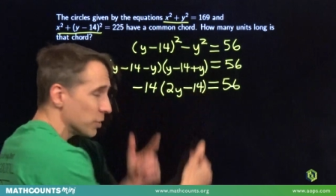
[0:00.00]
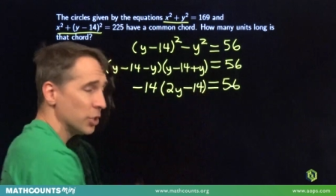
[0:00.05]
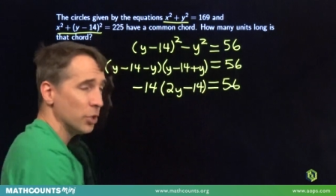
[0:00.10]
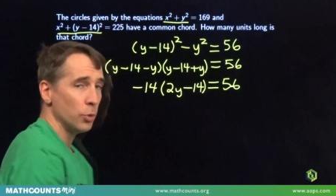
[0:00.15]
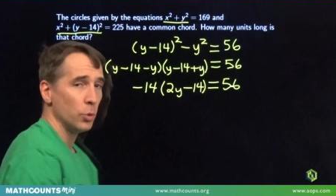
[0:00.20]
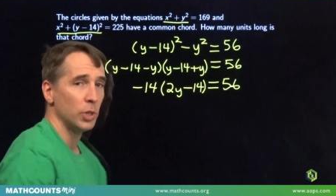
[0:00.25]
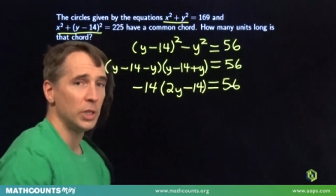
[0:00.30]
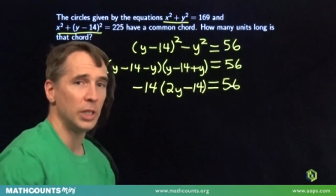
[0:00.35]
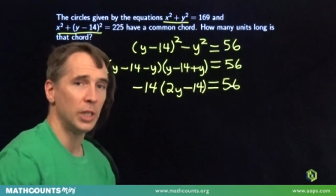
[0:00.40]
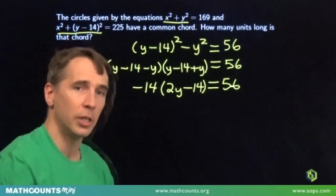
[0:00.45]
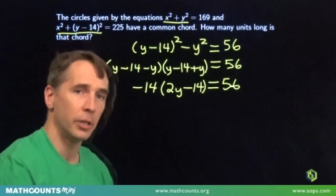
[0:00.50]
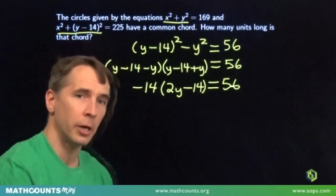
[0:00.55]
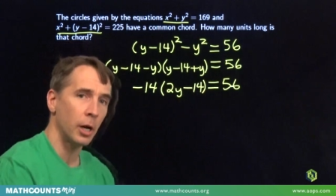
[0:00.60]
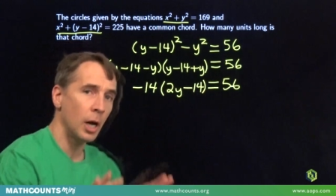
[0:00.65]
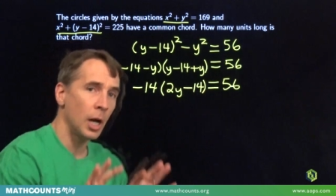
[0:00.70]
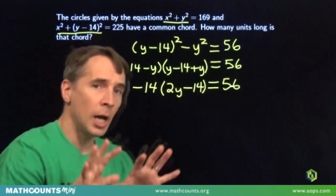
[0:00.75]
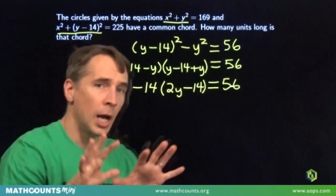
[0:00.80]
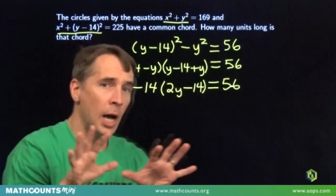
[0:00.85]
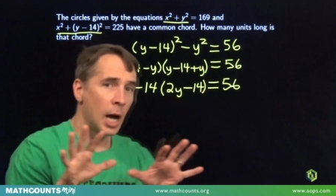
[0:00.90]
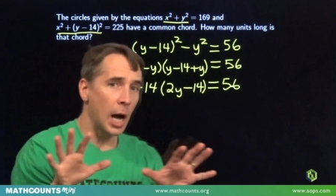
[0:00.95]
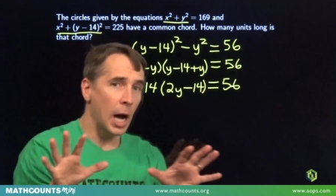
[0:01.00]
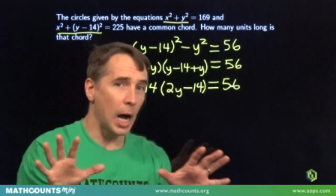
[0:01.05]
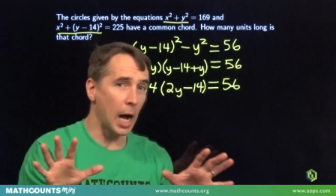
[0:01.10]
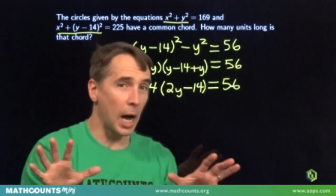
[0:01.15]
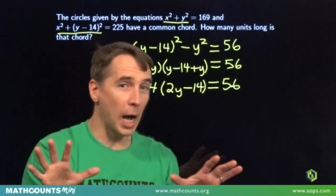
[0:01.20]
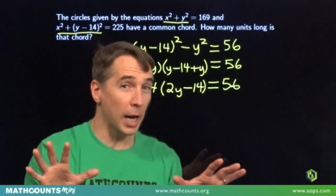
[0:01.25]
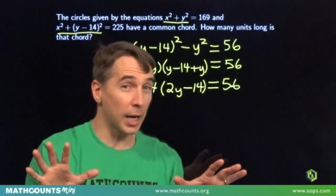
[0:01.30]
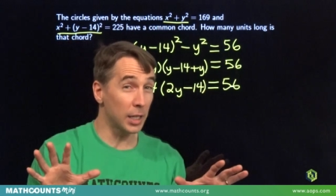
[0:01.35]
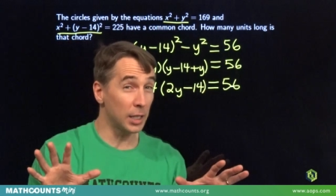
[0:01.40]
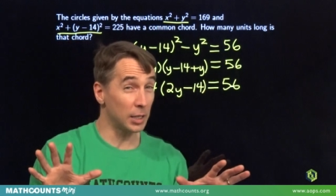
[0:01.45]
2 in here.
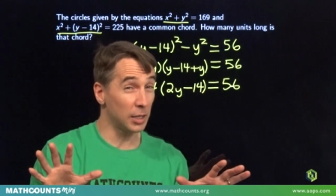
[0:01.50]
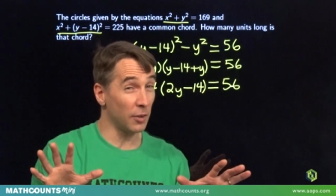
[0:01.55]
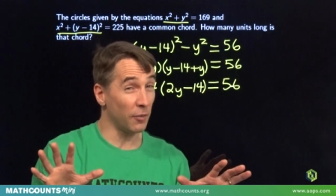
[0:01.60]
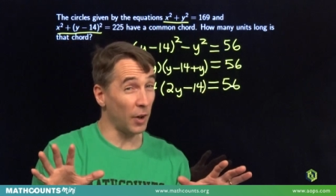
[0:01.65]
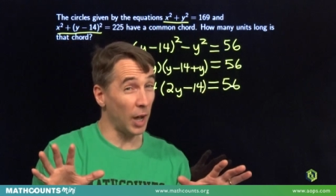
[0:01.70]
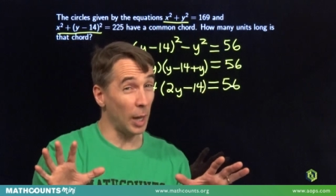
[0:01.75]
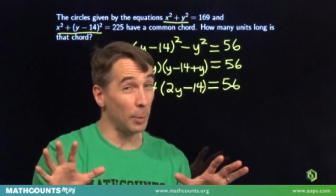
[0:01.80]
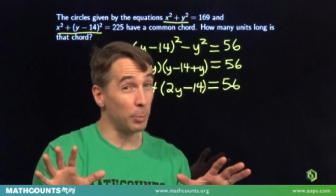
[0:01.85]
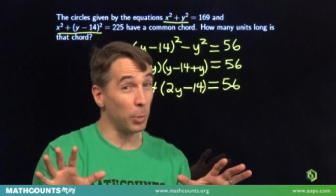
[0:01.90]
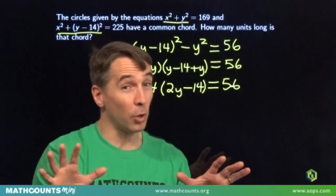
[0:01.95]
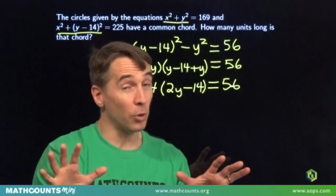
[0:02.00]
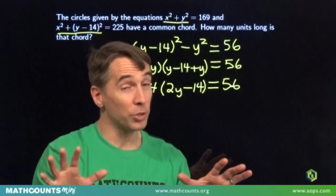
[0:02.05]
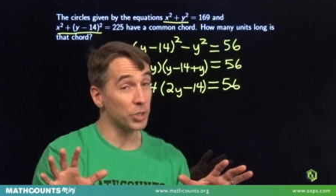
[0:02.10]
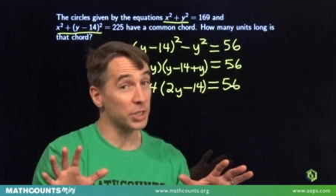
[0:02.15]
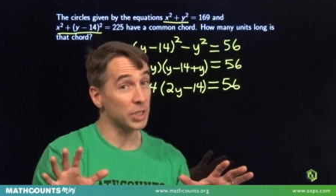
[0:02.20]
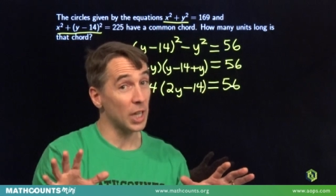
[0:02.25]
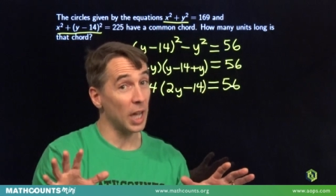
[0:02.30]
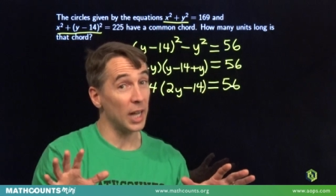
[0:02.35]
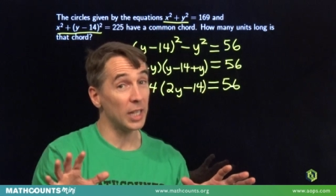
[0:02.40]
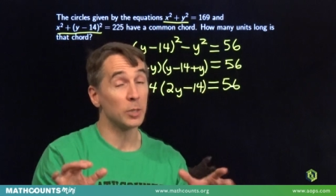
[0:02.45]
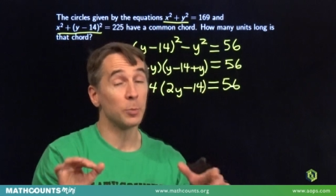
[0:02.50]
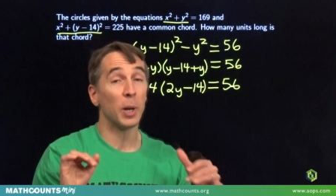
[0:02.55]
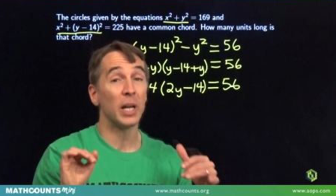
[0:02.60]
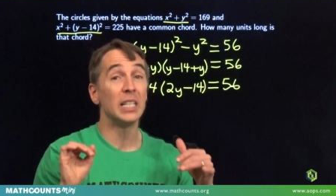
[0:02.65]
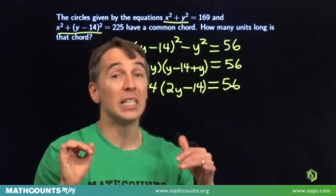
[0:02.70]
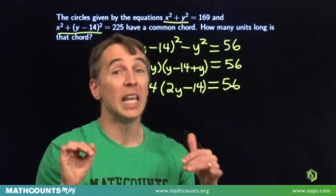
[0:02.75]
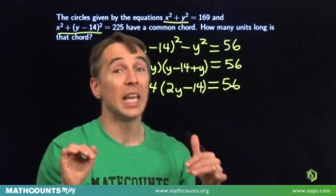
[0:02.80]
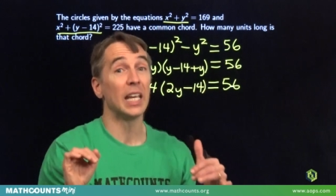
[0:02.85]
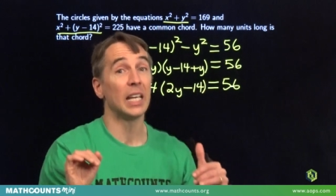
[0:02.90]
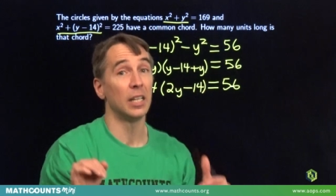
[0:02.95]
I'm going to divide both sides by
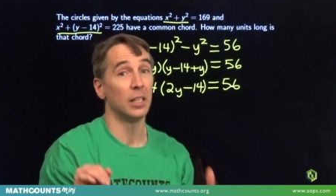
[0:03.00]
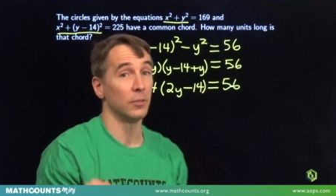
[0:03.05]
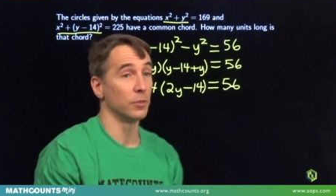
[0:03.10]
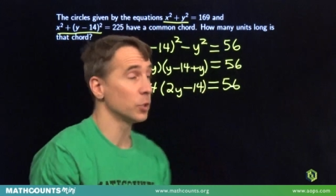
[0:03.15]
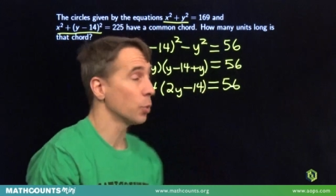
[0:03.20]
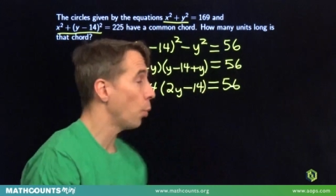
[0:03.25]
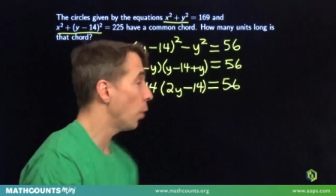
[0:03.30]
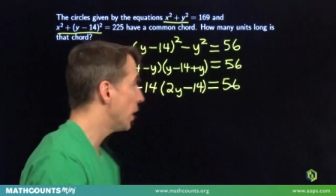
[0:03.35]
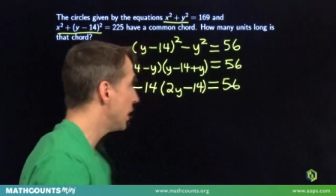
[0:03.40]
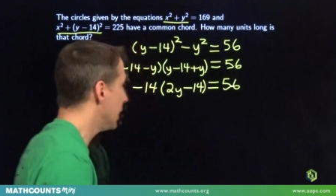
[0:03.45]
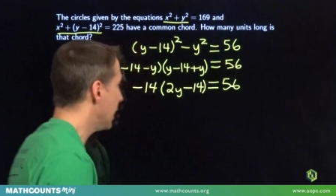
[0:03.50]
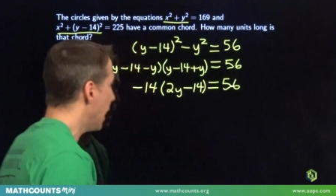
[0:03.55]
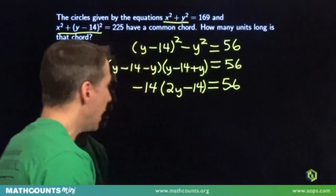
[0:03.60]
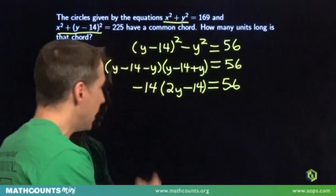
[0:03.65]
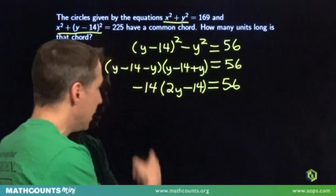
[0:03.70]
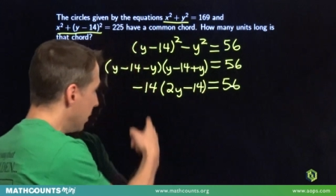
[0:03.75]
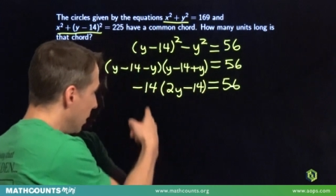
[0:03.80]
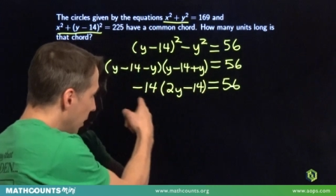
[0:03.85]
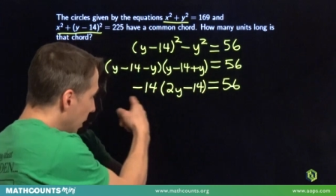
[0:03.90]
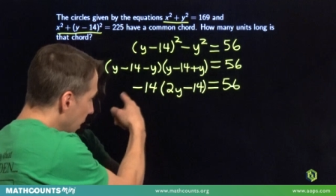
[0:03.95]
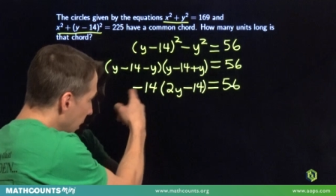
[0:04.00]
negative 28.